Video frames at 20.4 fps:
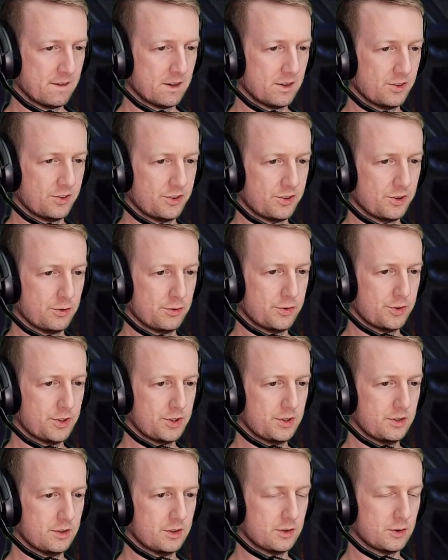
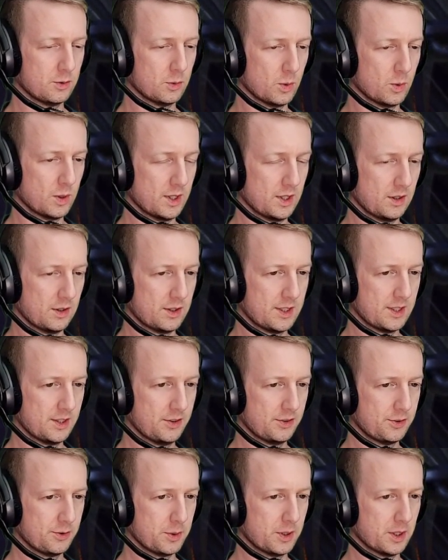Silverin or White
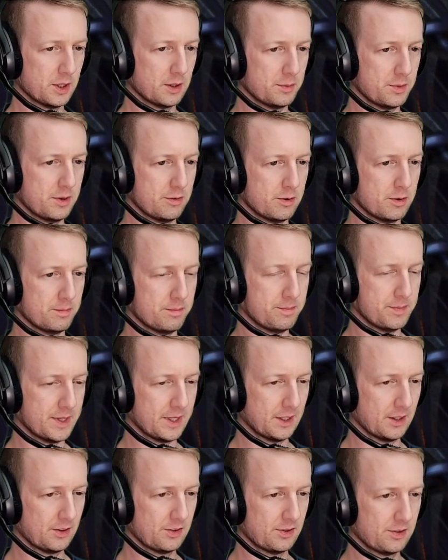Lions, or do we go a bit of a
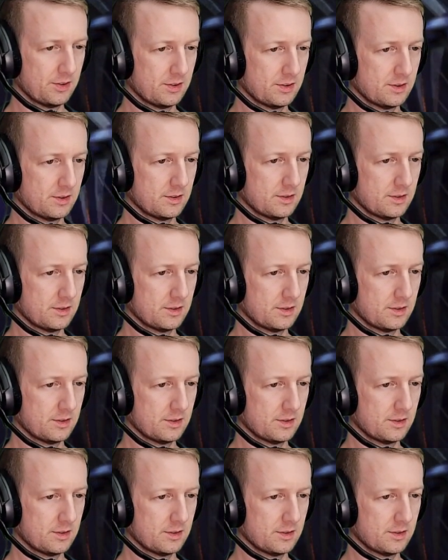mix?